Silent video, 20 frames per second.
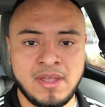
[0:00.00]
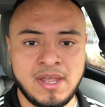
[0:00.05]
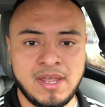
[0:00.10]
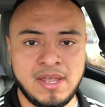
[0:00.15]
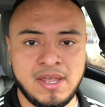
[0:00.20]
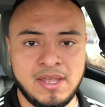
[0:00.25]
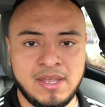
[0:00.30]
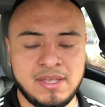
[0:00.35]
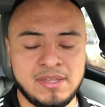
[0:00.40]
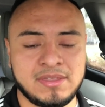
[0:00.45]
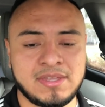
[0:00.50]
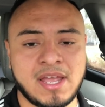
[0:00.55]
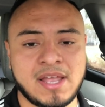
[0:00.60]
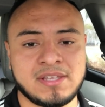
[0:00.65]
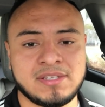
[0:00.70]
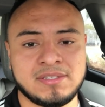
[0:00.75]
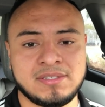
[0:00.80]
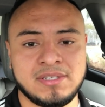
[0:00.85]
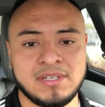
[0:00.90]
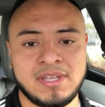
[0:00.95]
and
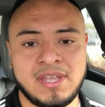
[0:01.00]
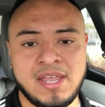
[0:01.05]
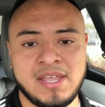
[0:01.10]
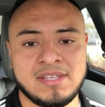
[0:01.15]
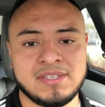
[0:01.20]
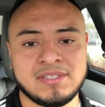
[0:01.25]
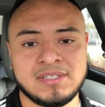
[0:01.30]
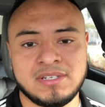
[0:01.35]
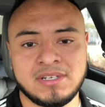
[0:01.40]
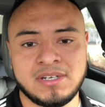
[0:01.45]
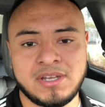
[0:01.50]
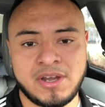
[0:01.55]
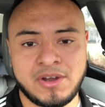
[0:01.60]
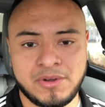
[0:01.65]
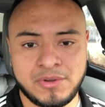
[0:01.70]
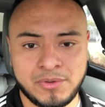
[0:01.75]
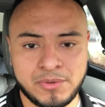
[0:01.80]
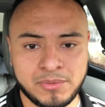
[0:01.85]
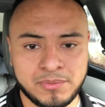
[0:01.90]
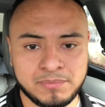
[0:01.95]
that's the case
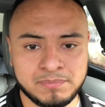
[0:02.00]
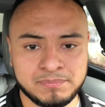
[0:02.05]
scenario.